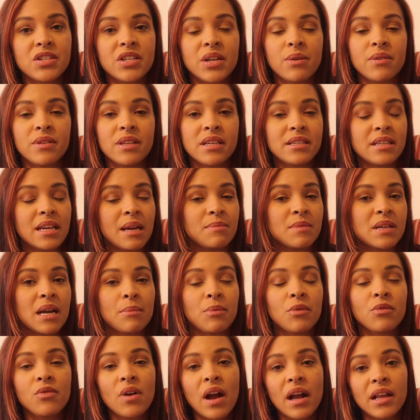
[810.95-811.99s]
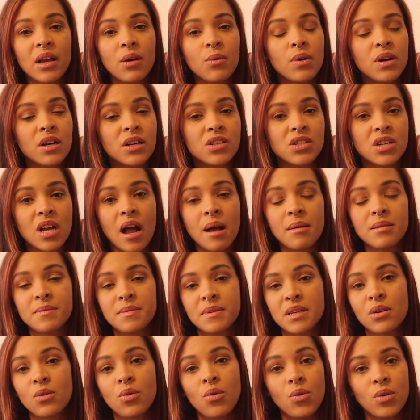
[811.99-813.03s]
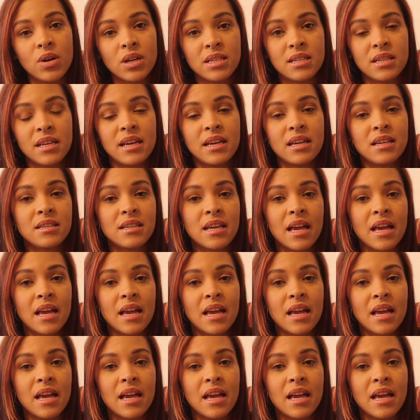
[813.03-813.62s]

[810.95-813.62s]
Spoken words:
They were in the same type of writing workshops and courses,